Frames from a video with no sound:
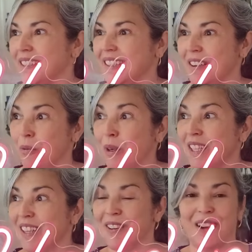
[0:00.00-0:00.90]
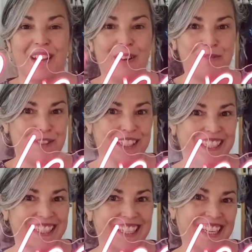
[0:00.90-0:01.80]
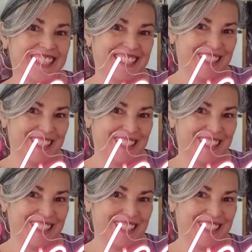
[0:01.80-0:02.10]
the window and hopefully get the